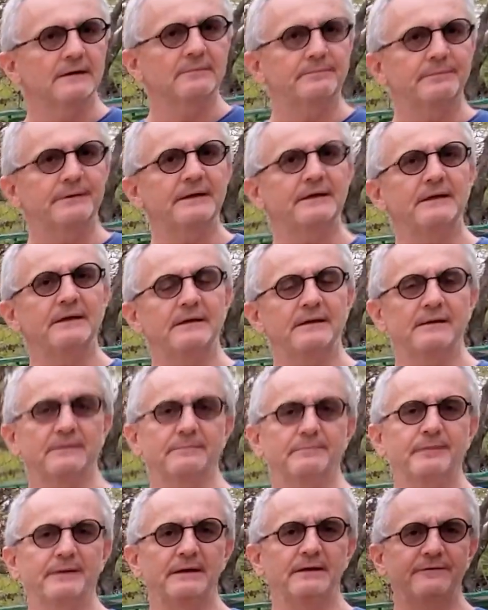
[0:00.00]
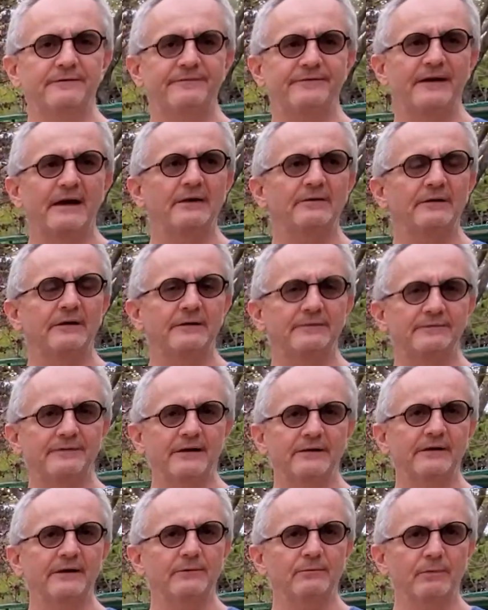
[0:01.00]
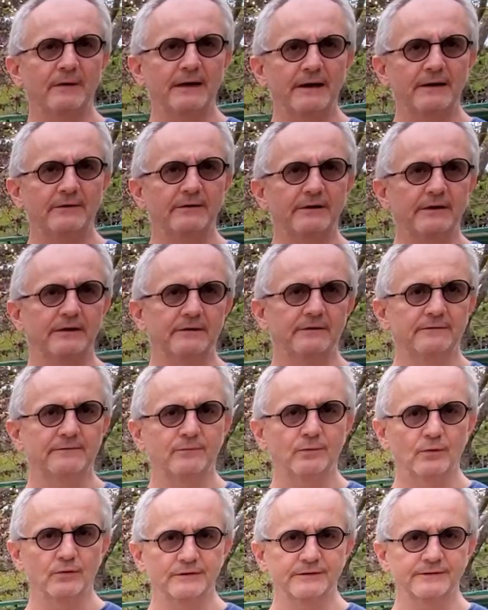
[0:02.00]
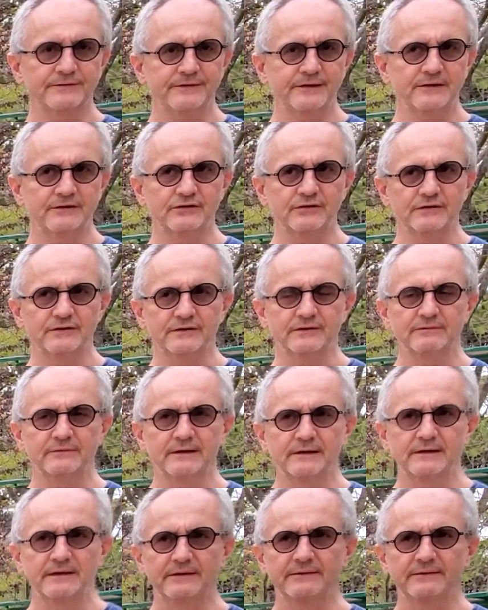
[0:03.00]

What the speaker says: be very, very wary of water features, right?